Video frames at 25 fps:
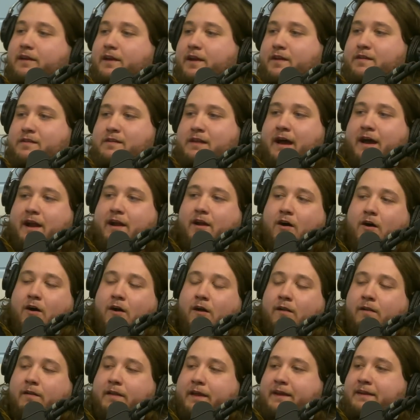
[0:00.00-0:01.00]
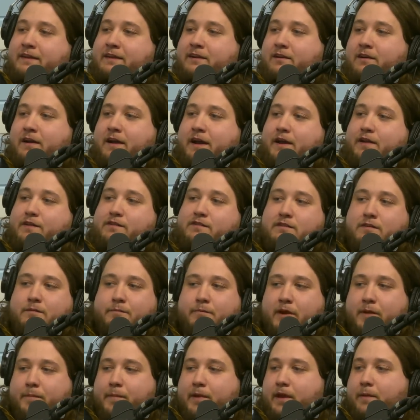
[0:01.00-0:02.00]
It's not all like deer heads or
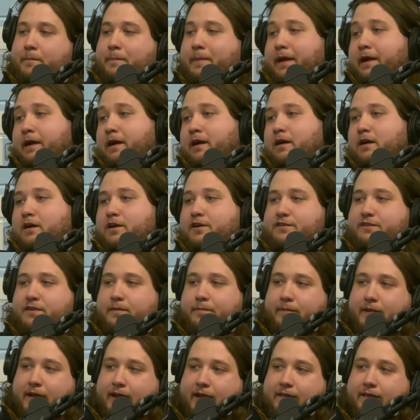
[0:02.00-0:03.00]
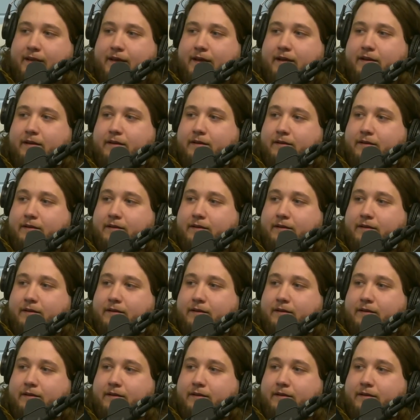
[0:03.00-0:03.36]
bring me a bear or something like that.